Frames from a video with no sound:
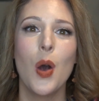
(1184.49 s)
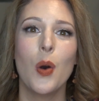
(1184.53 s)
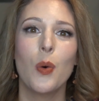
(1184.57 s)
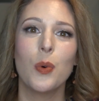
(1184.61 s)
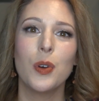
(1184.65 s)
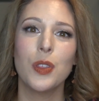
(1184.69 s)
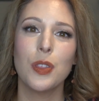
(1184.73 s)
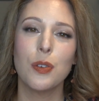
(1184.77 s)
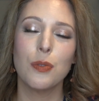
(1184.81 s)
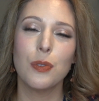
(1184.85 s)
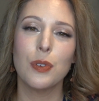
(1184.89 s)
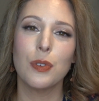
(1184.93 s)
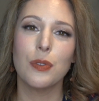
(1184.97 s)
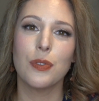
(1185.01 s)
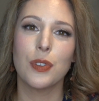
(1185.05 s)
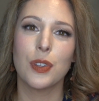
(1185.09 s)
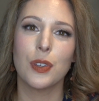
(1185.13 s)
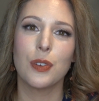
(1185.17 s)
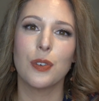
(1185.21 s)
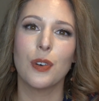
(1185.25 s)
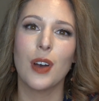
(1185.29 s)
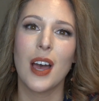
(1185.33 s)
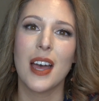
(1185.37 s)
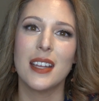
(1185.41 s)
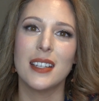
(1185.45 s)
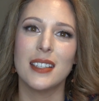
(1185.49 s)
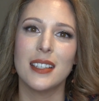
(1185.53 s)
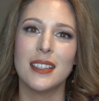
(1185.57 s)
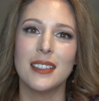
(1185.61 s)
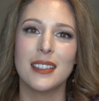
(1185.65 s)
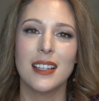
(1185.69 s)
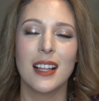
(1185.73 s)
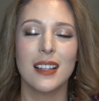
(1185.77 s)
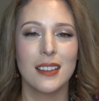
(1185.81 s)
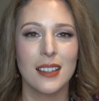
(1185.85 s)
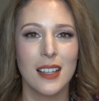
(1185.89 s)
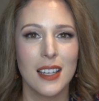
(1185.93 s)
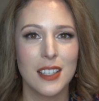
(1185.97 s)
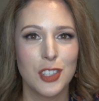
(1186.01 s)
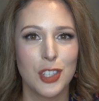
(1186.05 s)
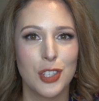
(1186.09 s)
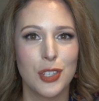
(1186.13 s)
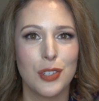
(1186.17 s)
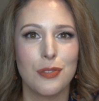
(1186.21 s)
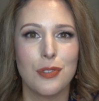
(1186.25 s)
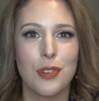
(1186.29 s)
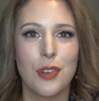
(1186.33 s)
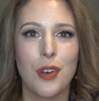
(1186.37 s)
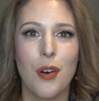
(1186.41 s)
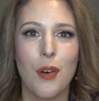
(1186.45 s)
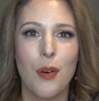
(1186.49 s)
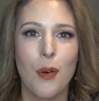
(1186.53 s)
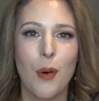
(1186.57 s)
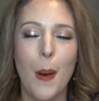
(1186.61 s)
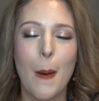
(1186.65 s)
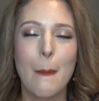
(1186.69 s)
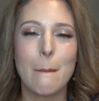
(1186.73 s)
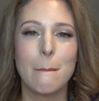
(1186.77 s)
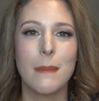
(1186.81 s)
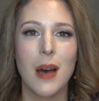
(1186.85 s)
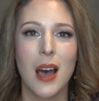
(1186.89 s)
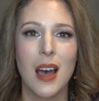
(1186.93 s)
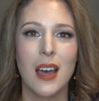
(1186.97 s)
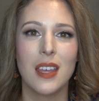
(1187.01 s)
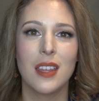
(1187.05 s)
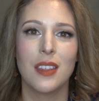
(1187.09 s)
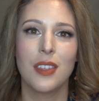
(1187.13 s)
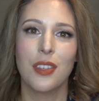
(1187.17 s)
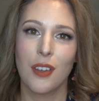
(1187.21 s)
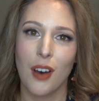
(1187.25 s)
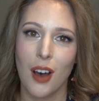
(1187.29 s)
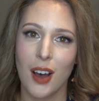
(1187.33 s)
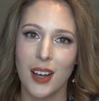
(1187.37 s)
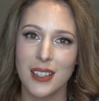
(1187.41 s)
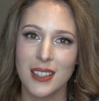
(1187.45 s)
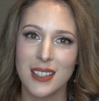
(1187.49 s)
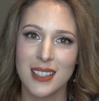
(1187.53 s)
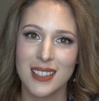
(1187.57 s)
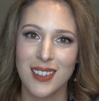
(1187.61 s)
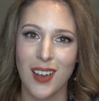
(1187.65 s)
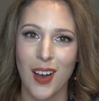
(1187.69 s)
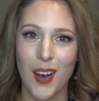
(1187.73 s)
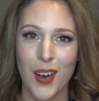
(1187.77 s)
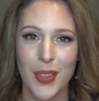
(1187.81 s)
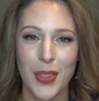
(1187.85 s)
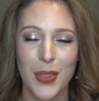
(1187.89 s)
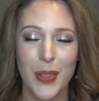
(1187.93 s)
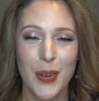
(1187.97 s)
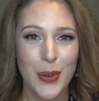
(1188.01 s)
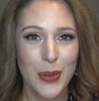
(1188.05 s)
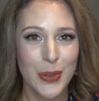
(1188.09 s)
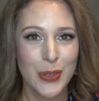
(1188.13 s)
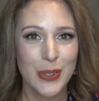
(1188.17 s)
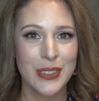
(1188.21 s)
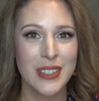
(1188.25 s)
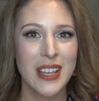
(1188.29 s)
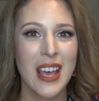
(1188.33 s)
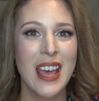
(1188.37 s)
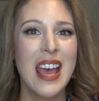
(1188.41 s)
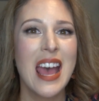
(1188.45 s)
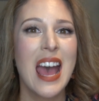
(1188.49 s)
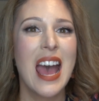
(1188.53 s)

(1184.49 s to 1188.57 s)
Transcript: with a review and let you know my thoughts on those.